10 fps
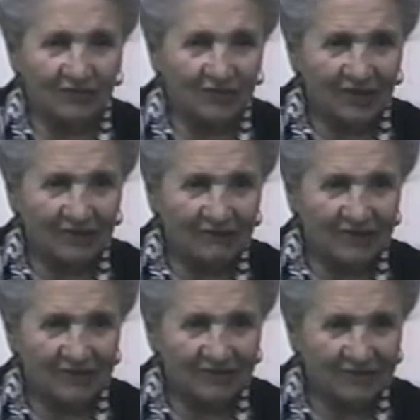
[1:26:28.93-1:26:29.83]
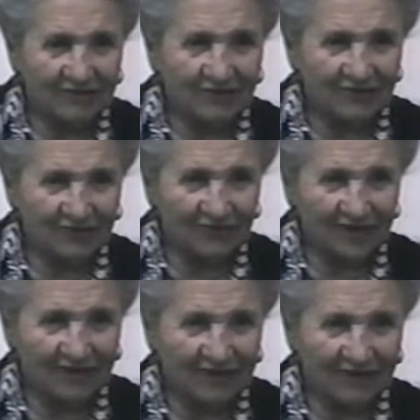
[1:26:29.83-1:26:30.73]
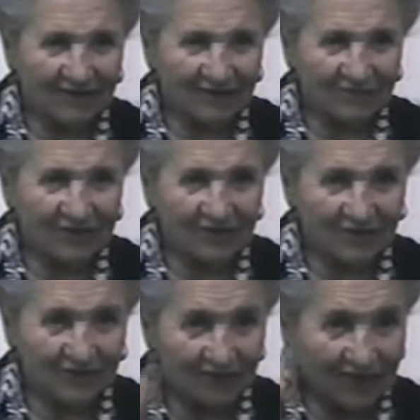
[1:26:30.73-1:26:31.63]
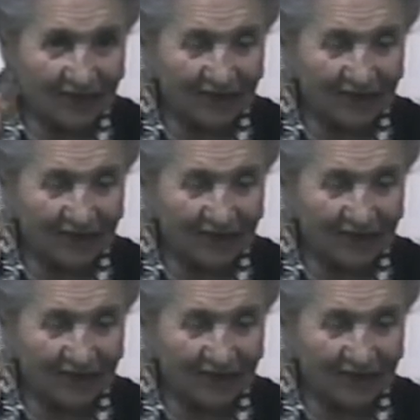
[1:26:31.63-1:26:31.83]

doesn't have any sickness or anything because